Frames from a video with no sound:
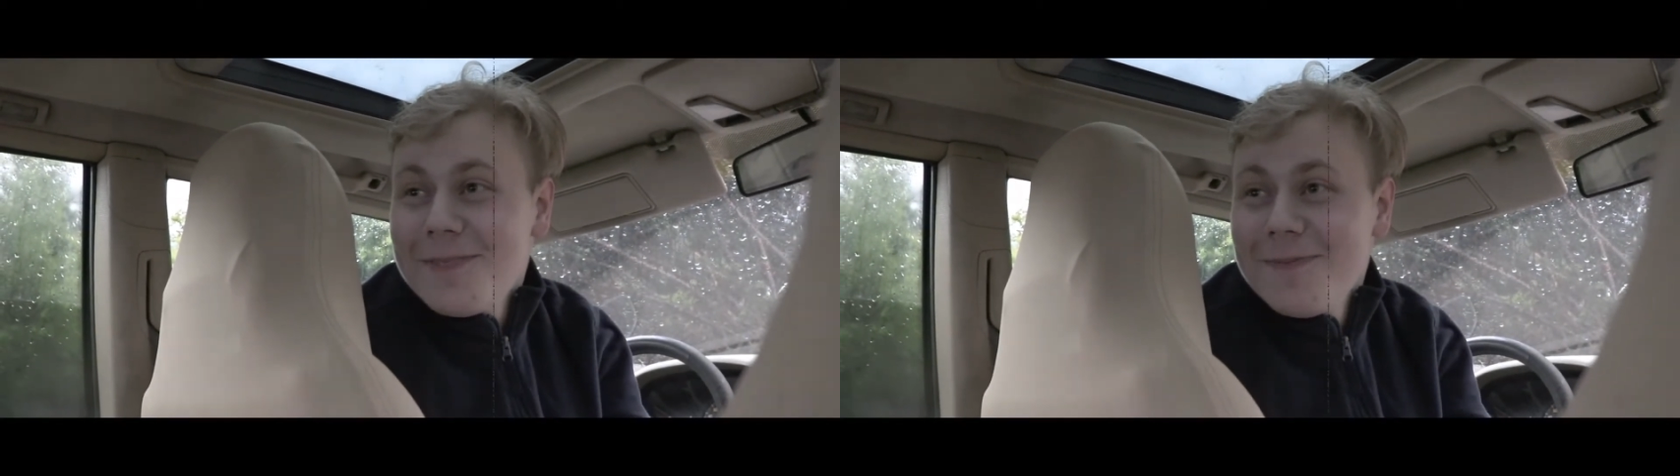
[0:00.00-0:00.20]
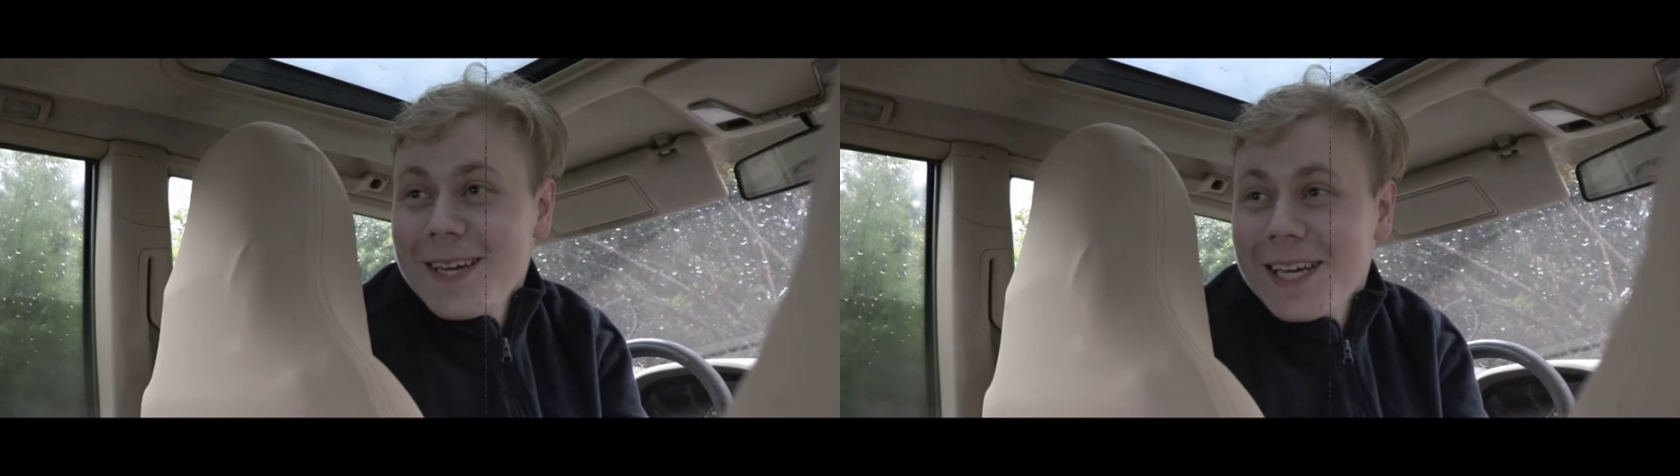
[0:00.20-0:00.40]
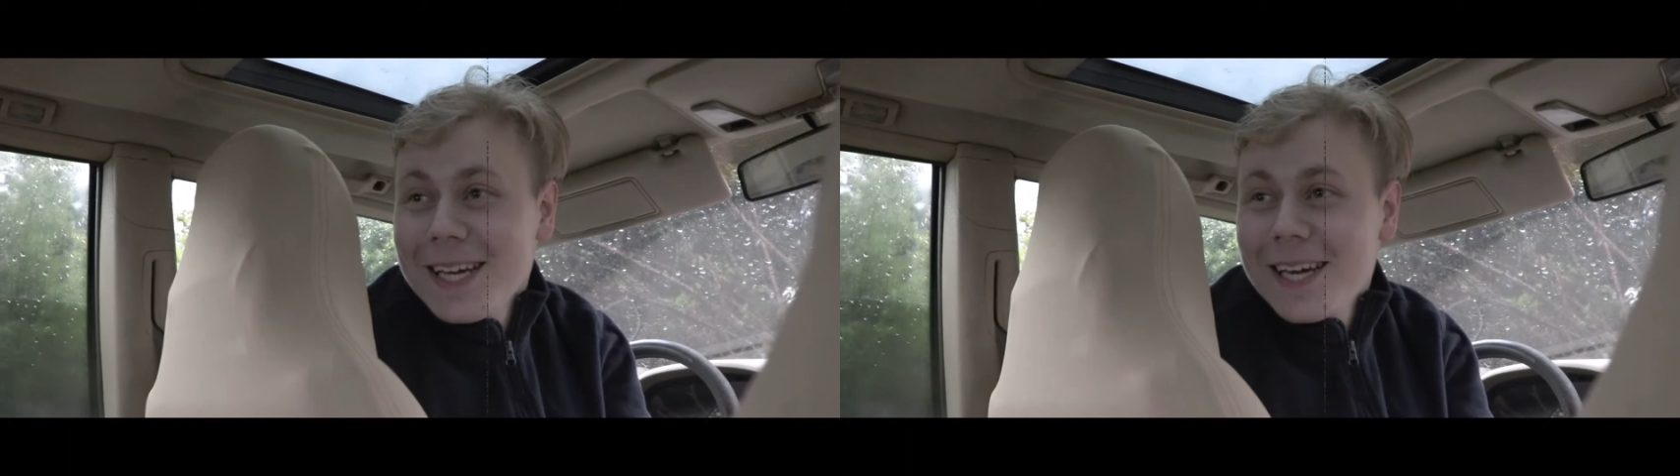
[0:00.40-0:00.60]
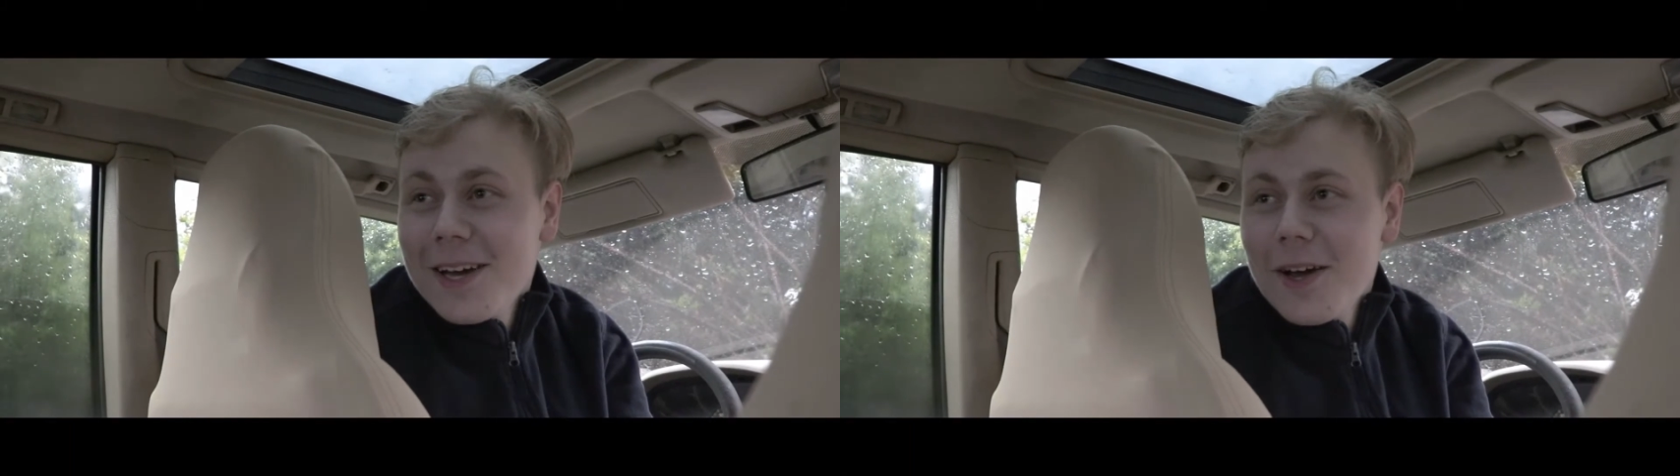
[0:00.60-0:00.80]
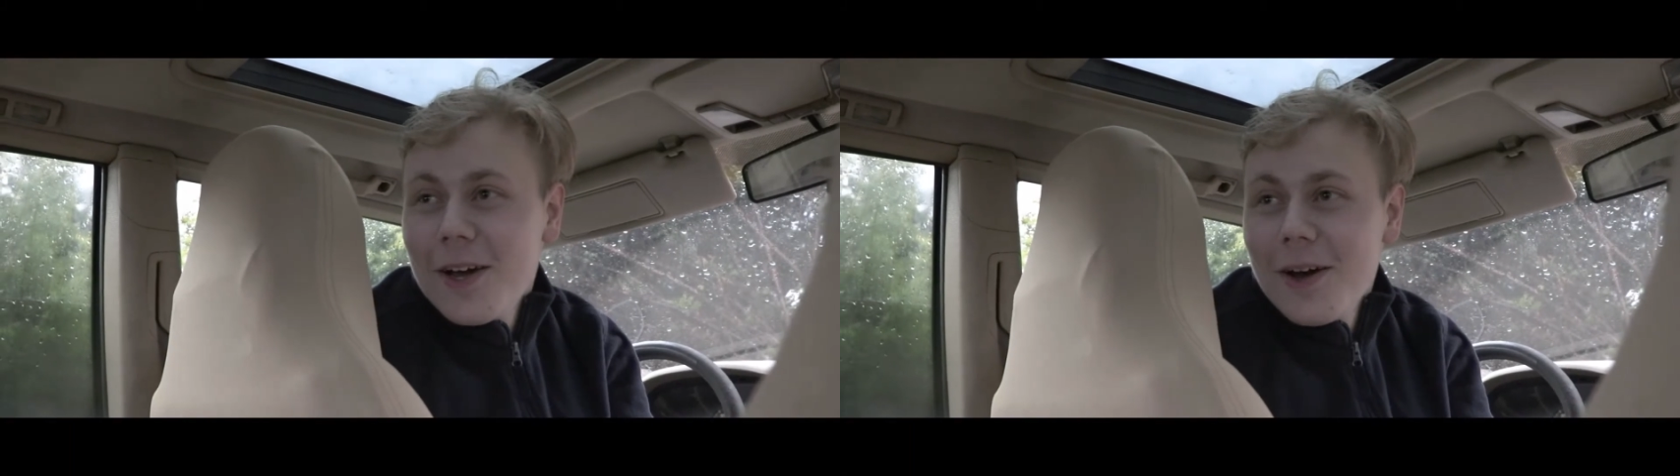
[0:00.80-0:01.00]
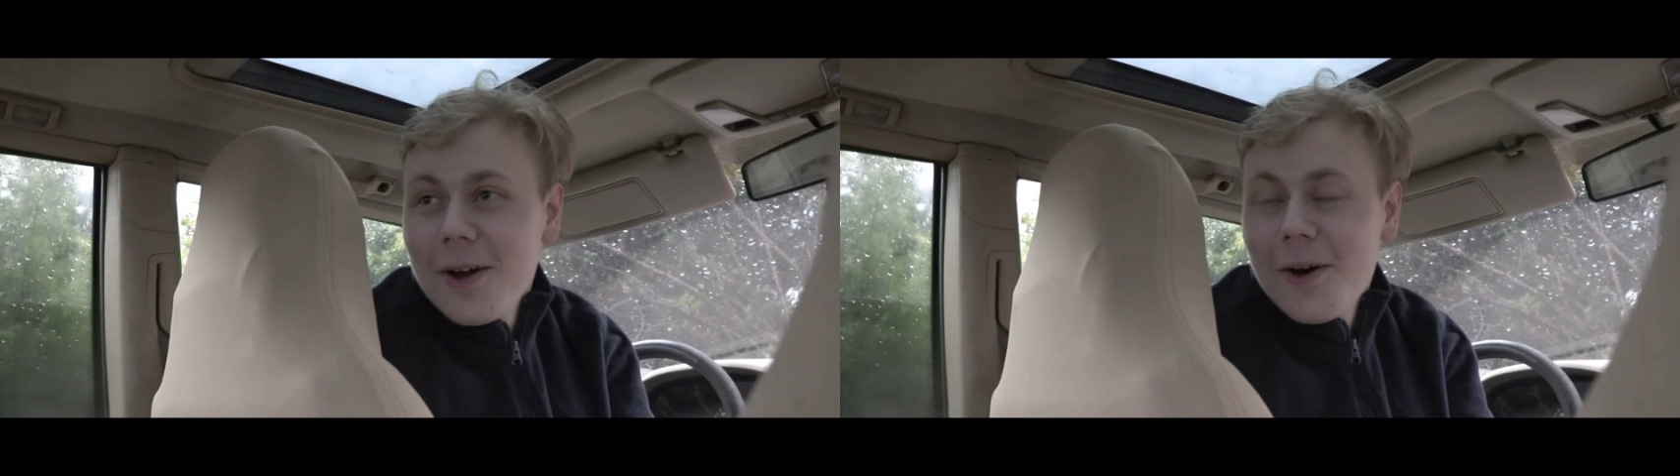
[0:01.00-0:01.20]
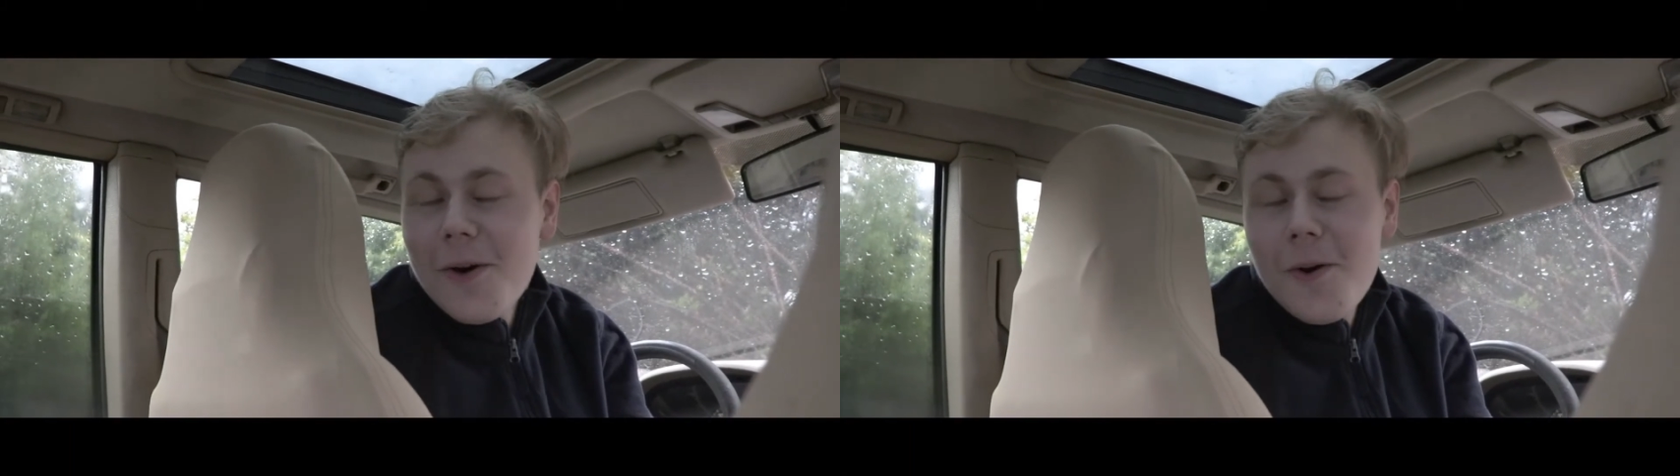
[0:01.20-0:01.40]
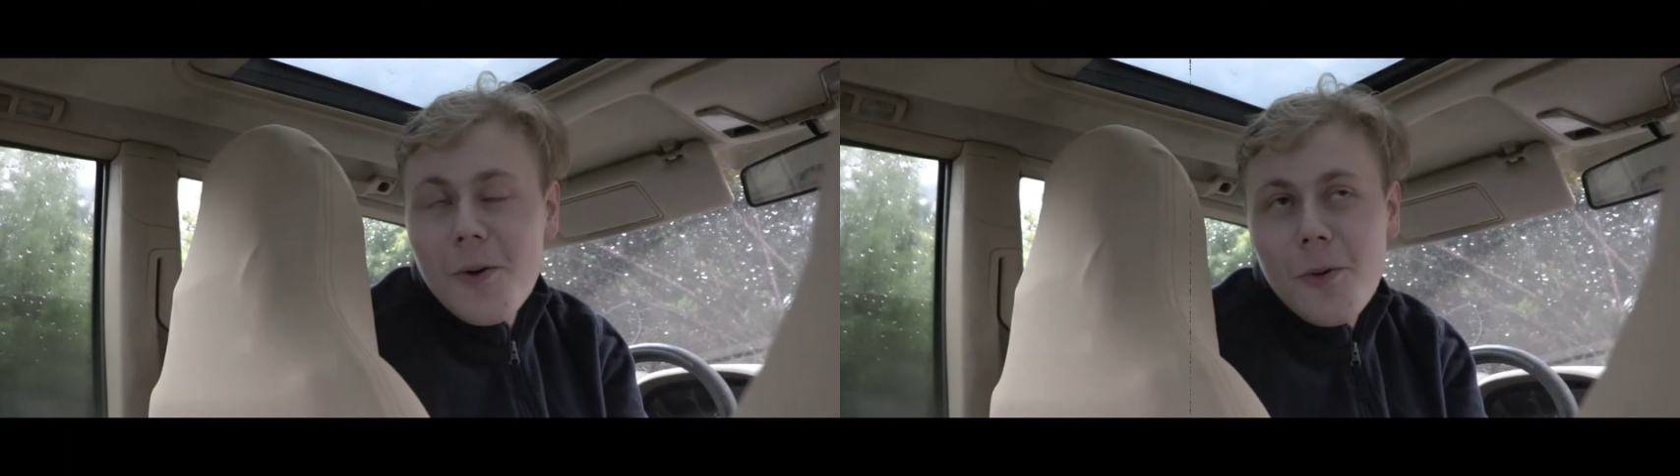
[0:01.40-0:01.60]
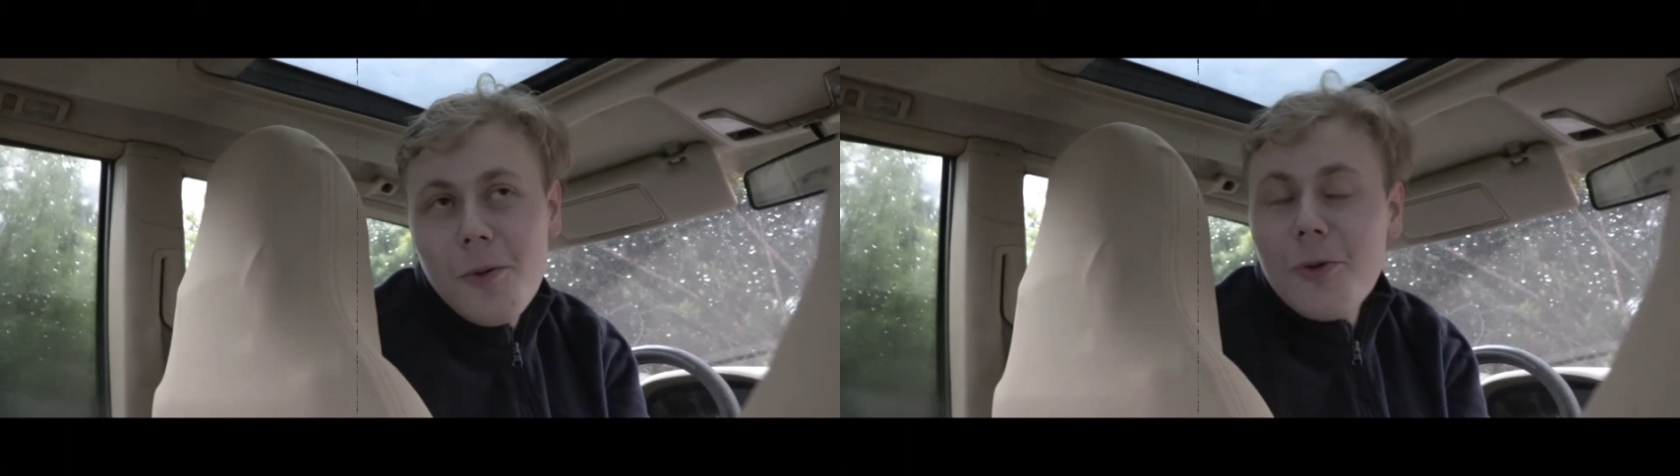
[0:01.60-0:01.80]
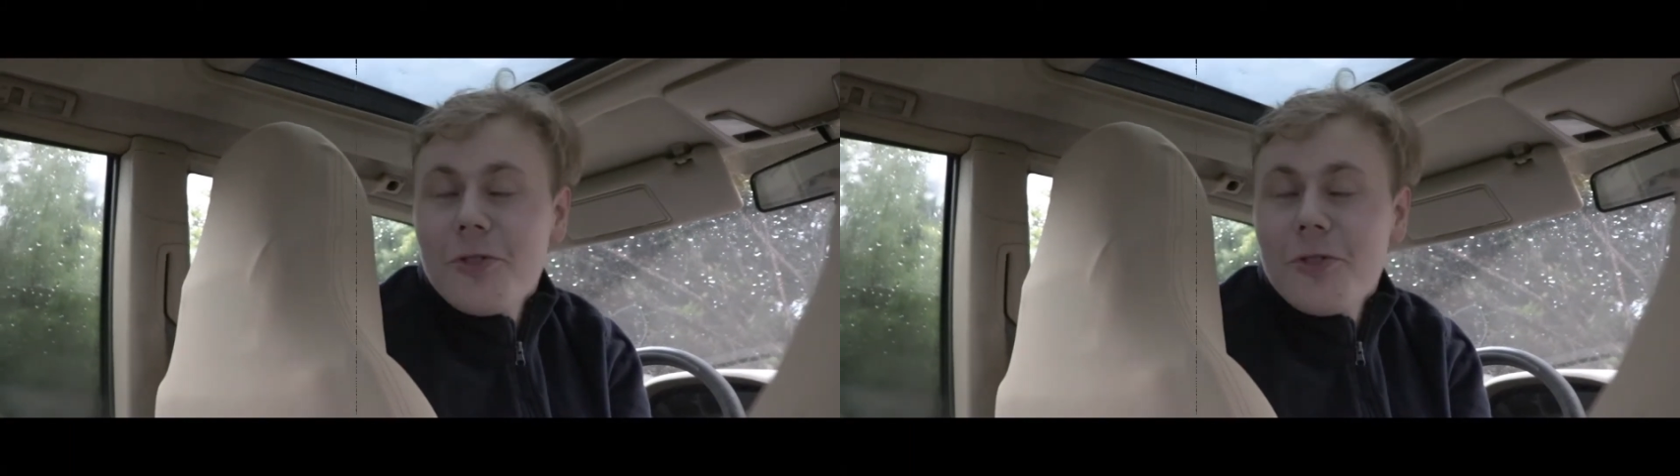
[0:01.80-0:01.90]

me? Or